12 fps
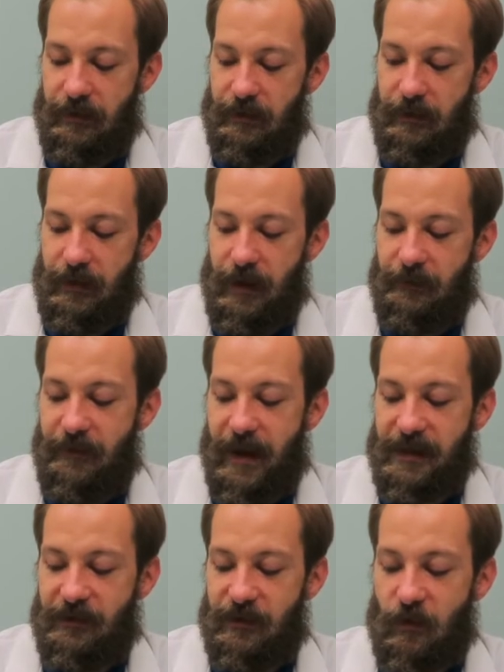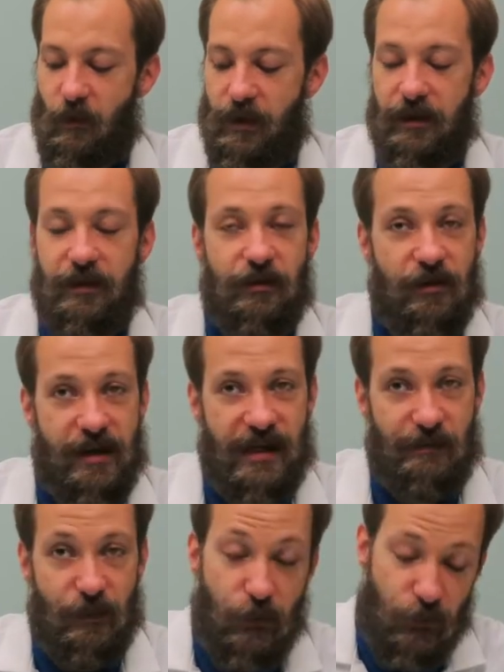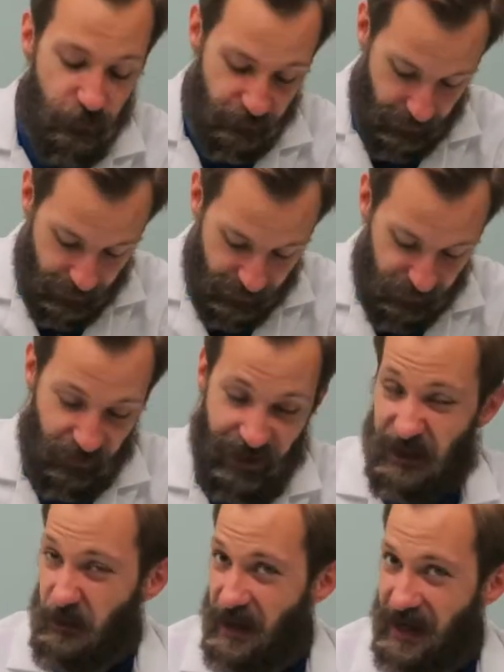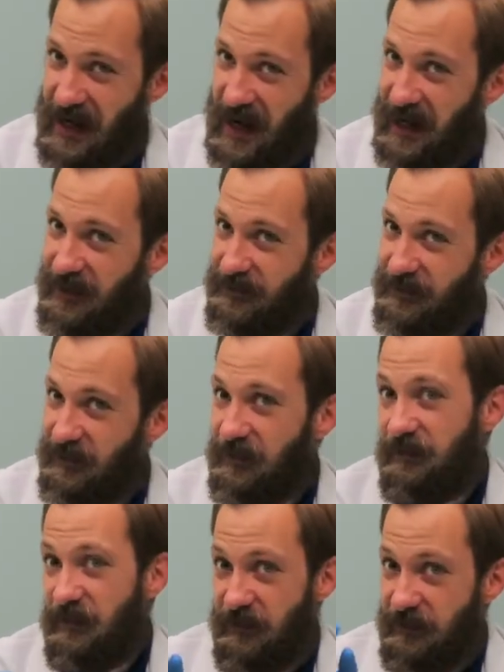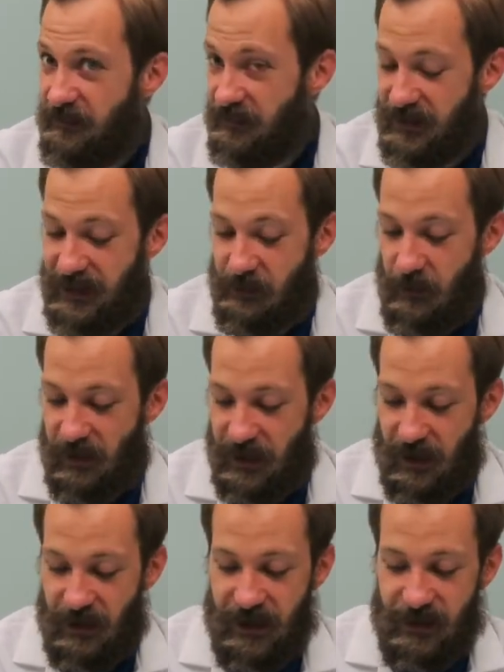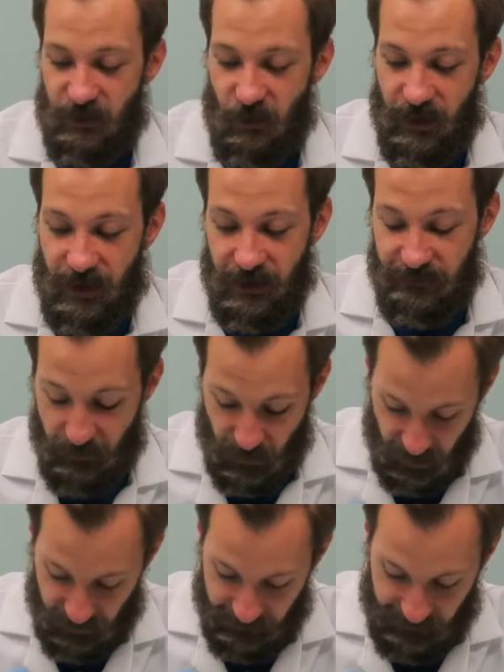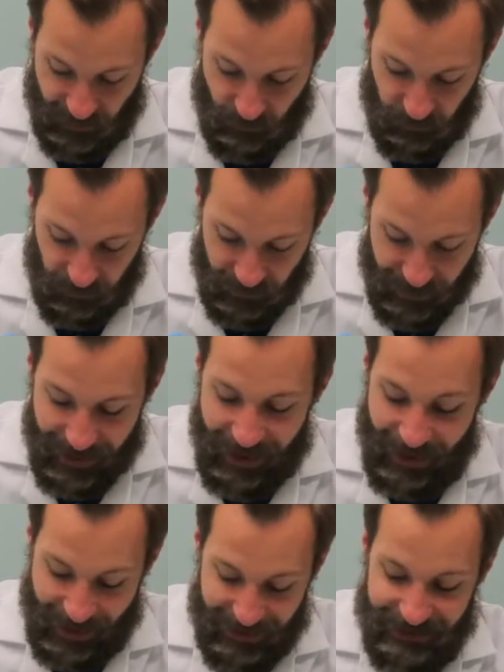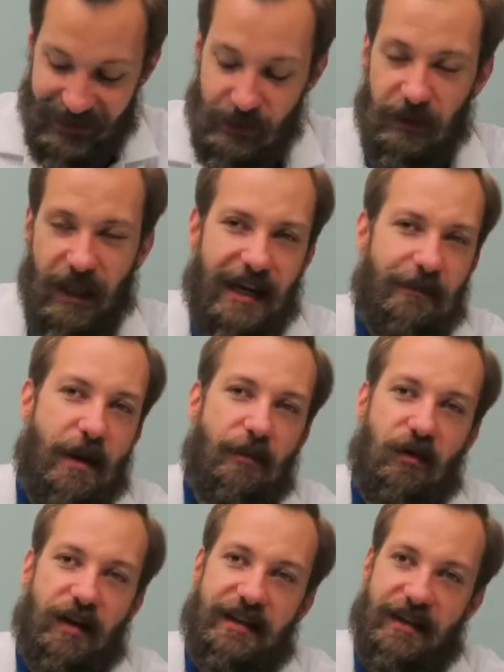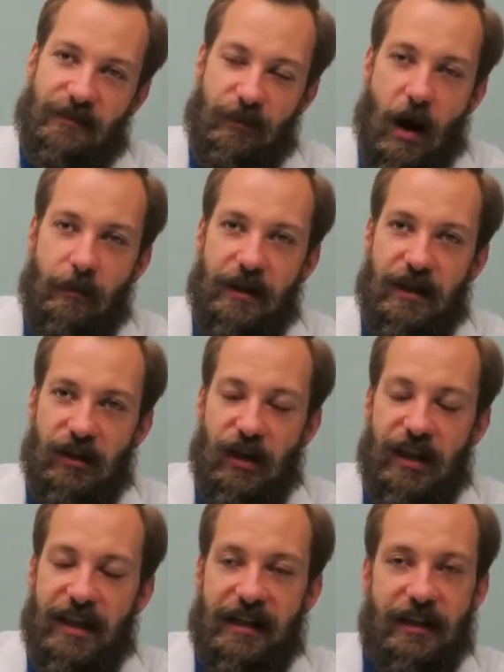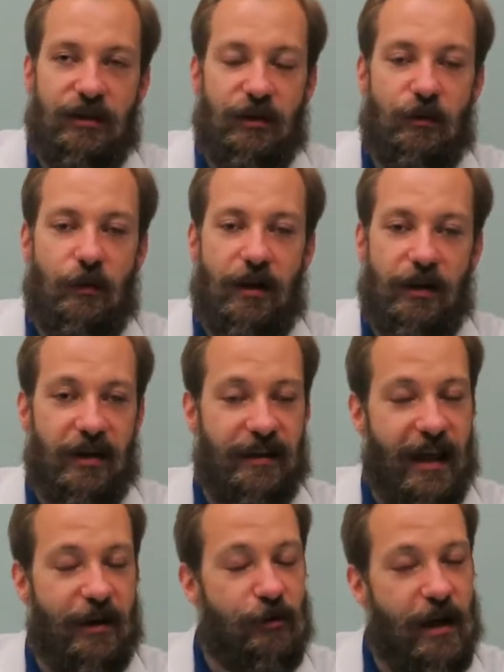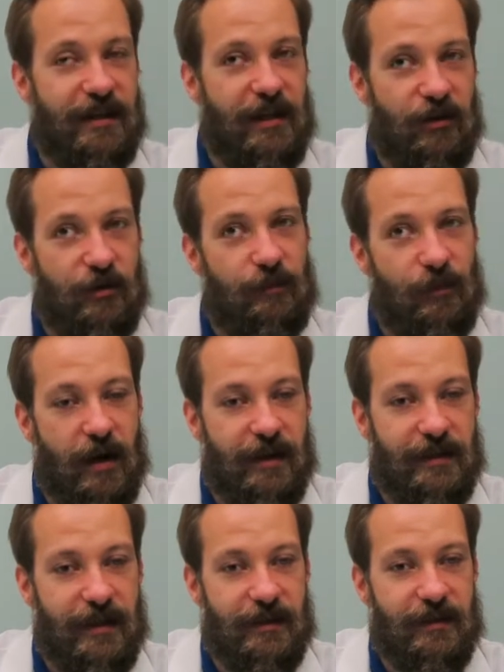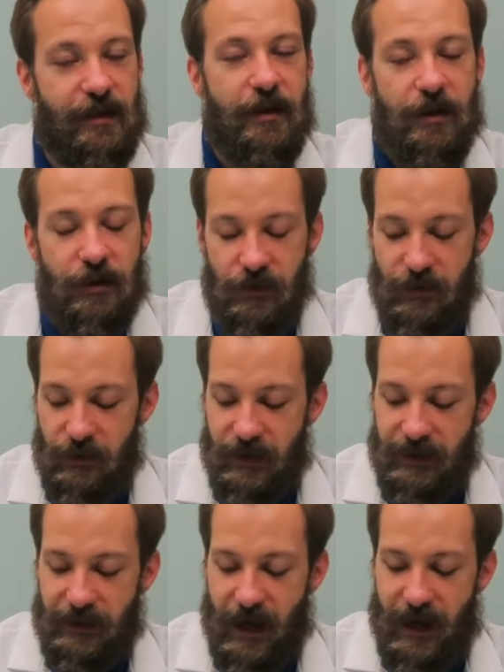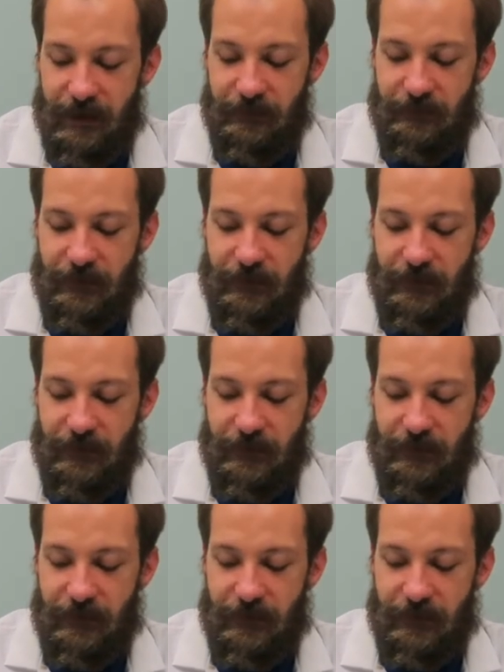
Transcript: effect of an oil during a move. So that's why I kind of zeroed in on this oil of myrtle flower. And stimulating memories is probably a good thing to do while you're in that transition process. So you can kind of